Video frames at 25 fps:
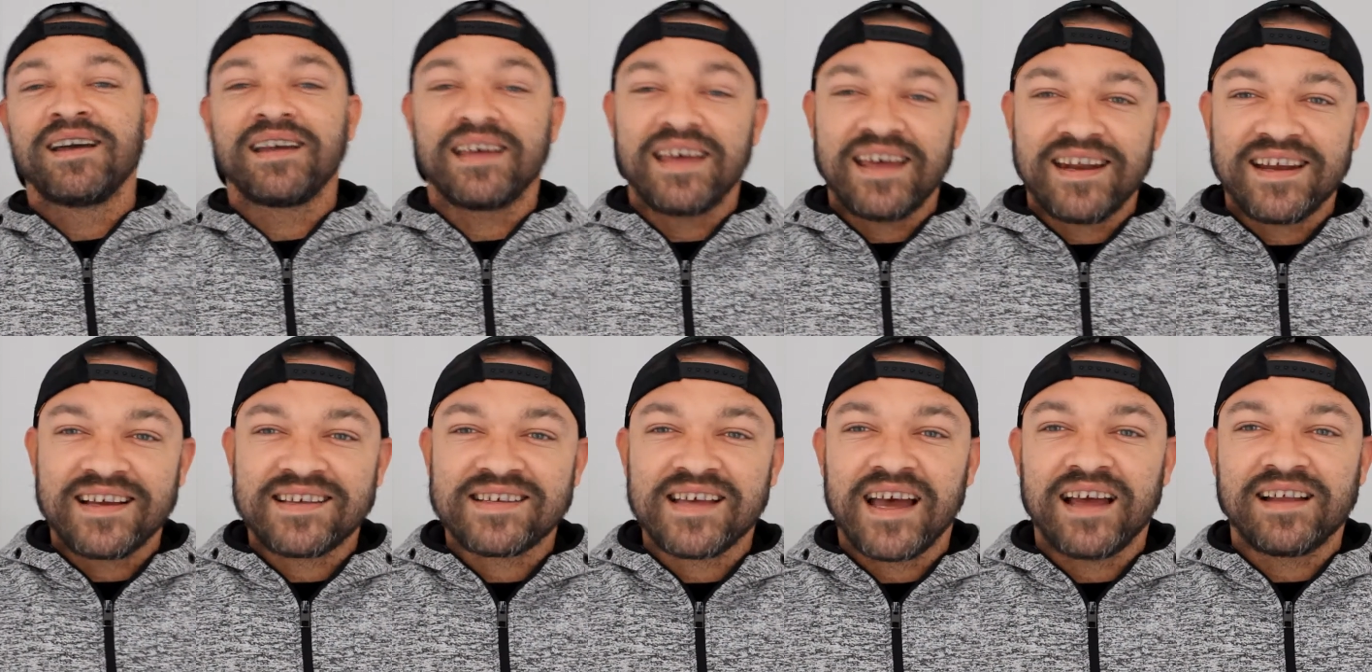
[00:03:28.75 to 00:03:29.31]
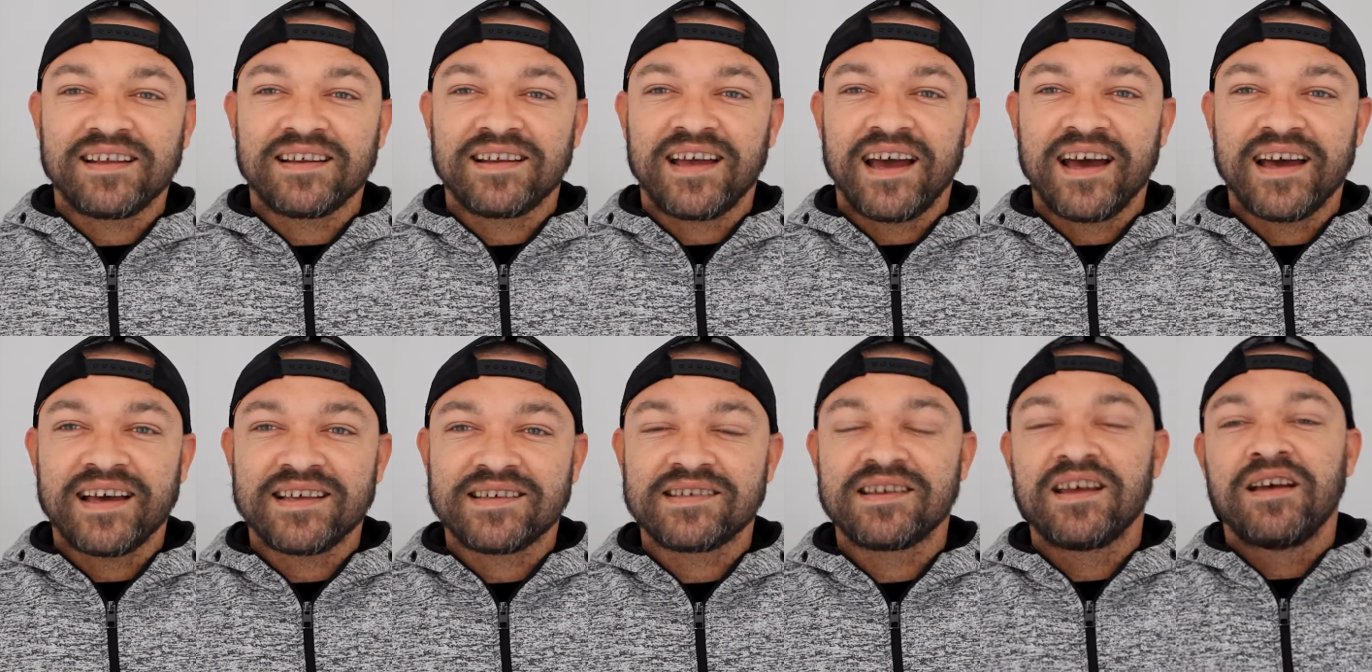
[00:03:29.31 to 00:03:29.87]
Get excited,
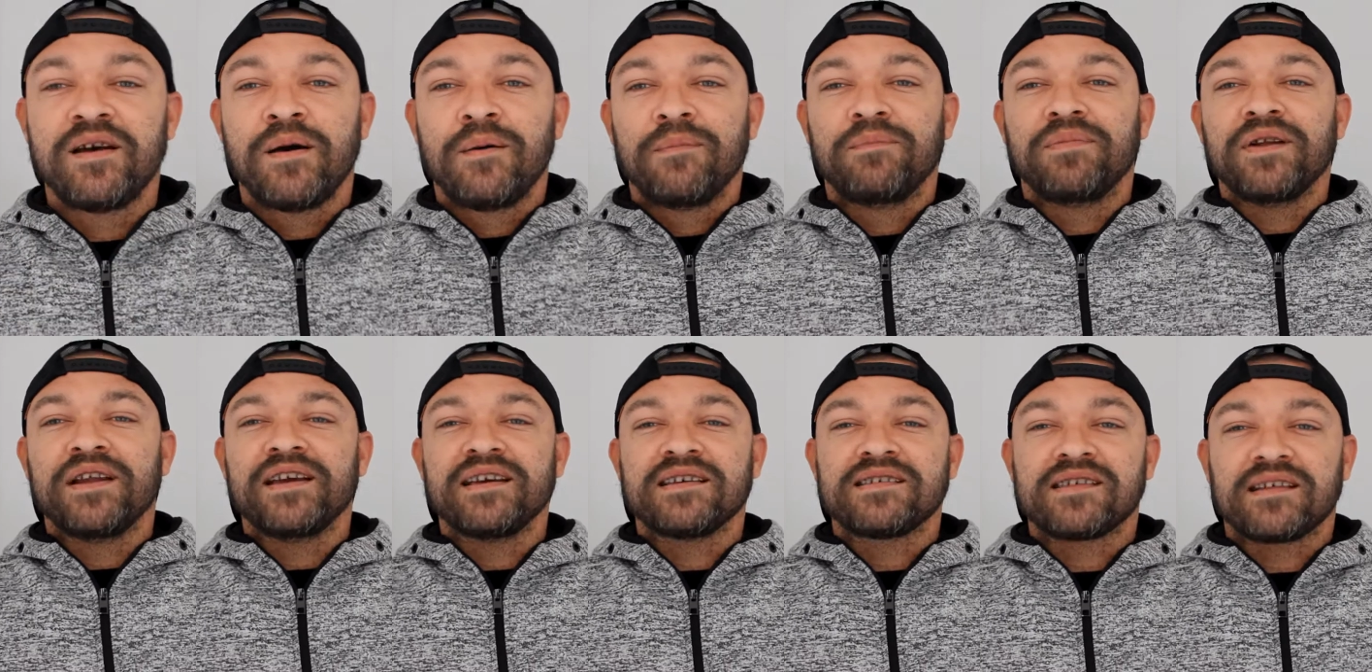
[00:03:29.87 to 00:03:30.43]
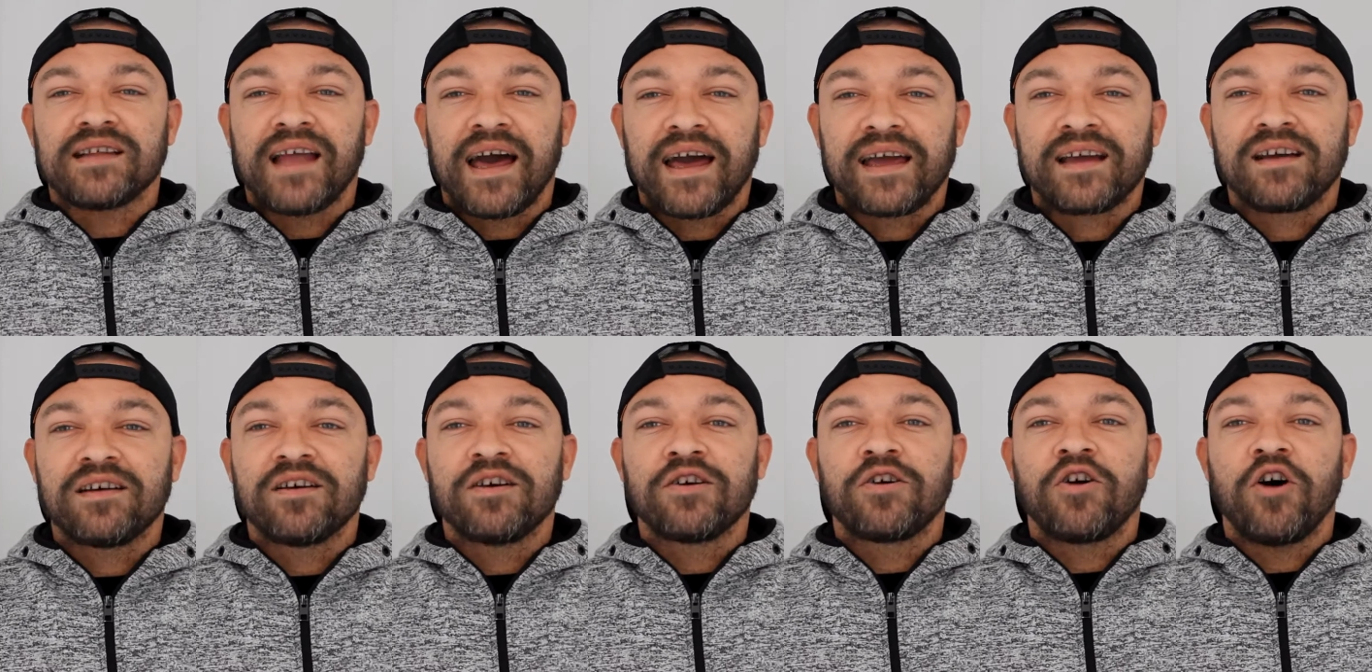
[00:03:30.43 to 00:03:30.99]
guys. Please
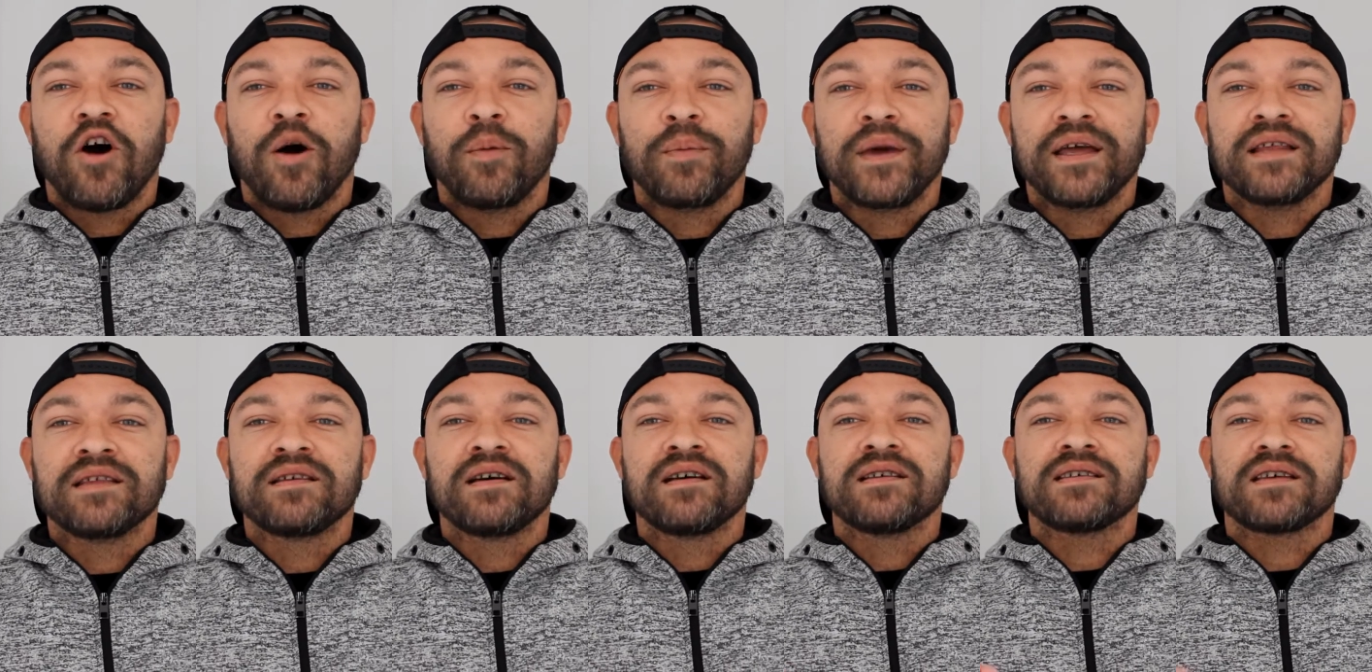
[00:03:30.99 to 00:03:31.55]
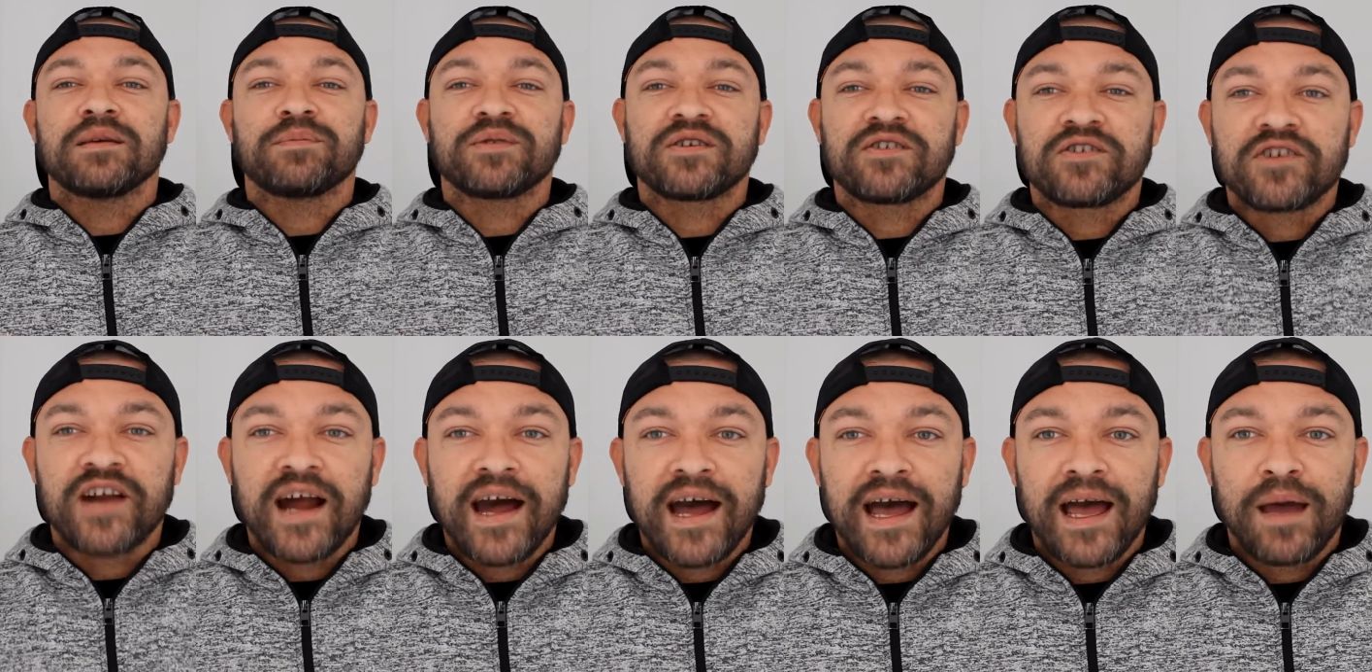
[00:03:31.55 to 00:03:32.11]
like, comment,
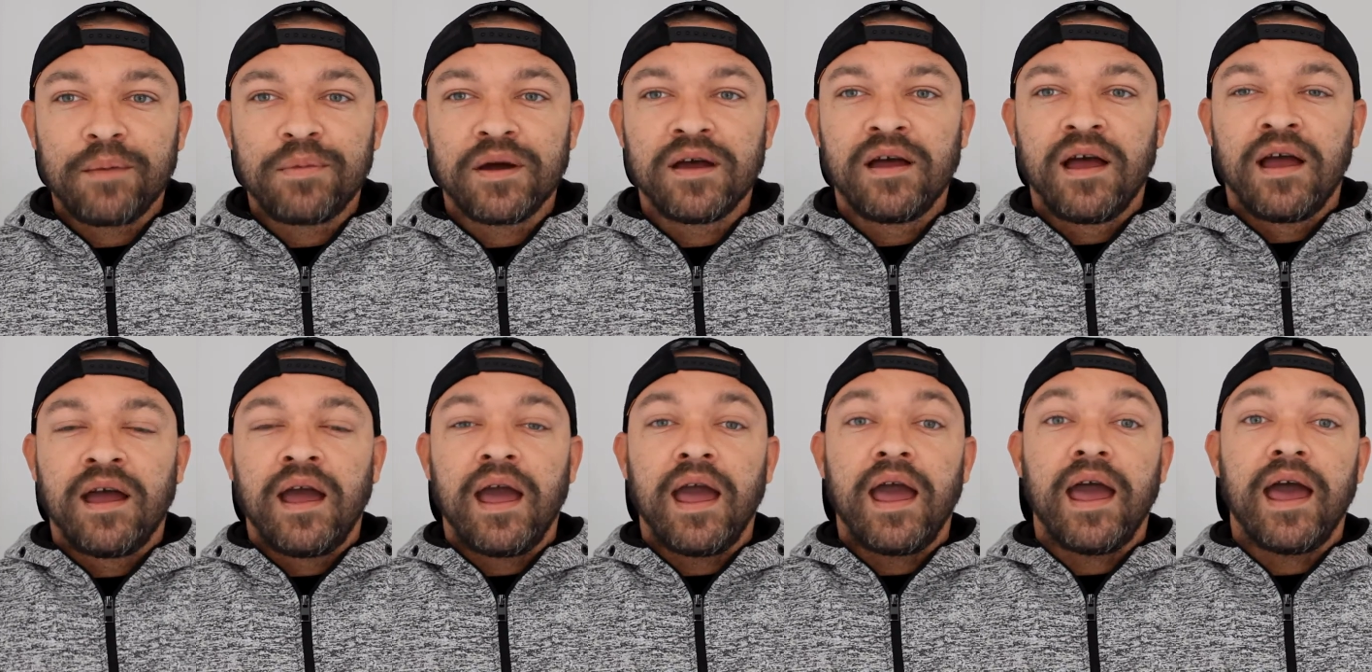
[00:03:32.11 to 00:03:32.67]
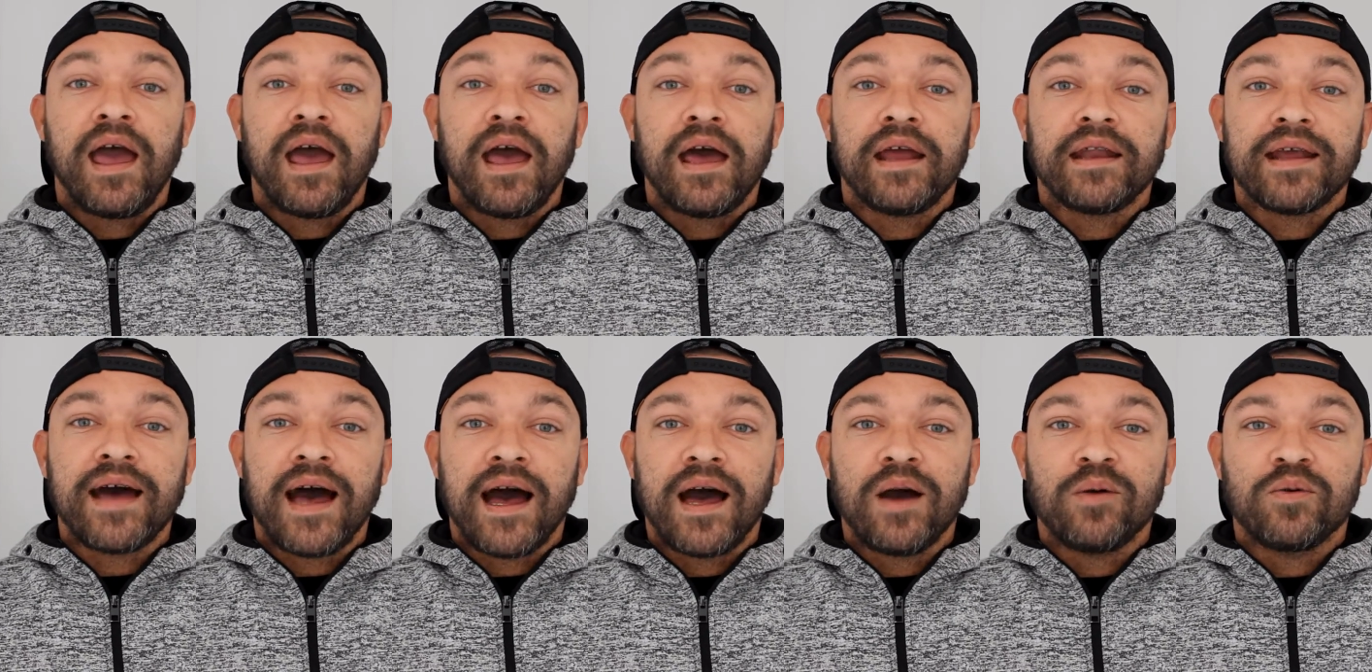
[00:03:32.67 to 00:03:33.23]
subscribe,
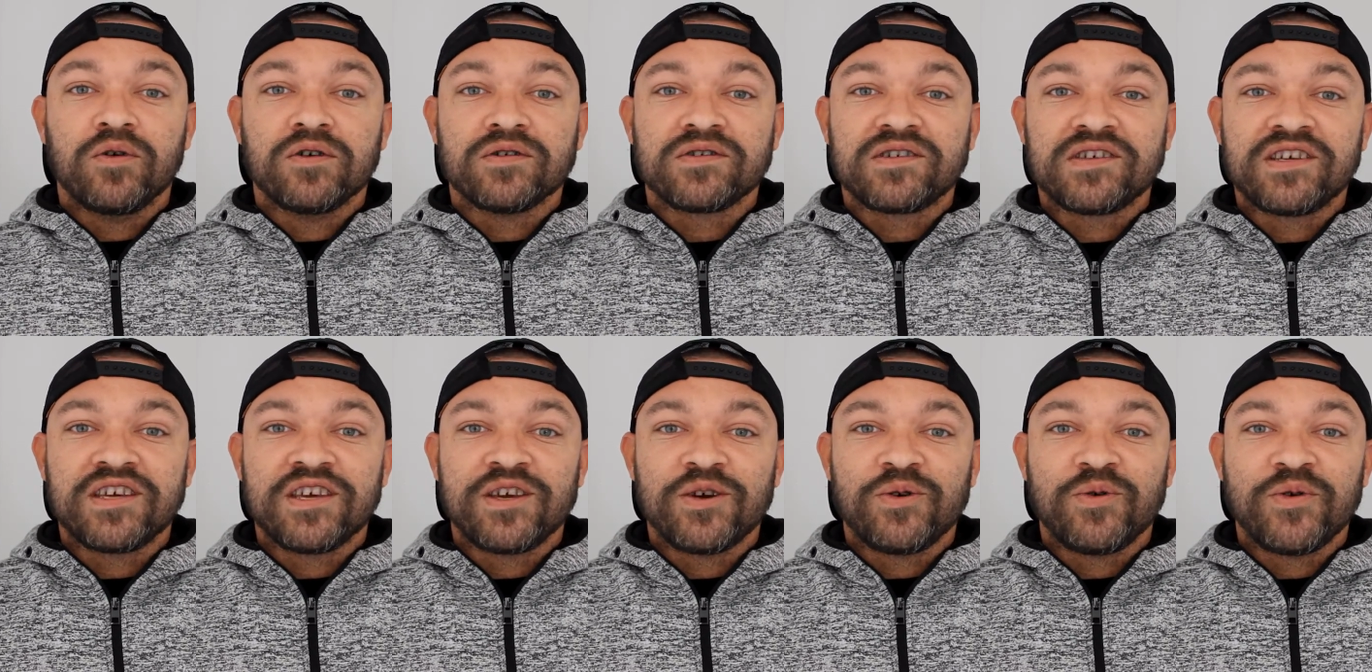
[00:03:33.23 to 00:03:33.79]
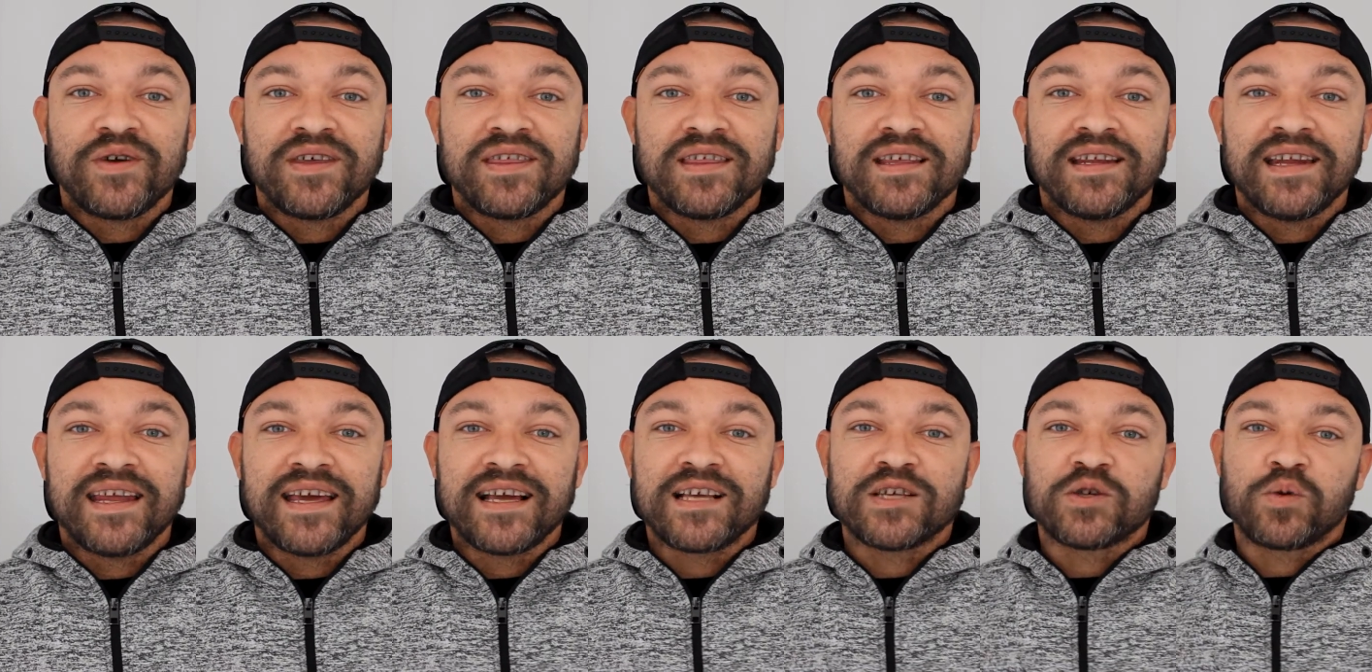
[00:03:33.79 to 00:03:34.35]
and I will see you in the
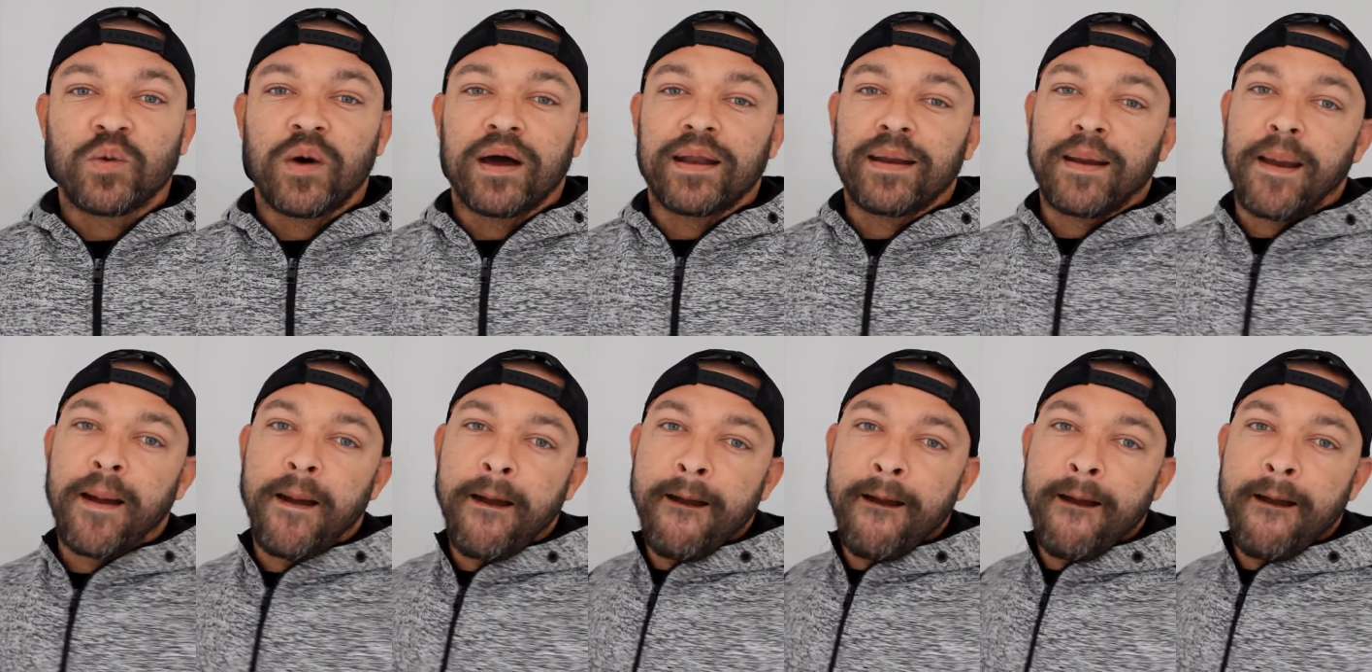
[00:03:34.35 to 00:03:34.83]
next one.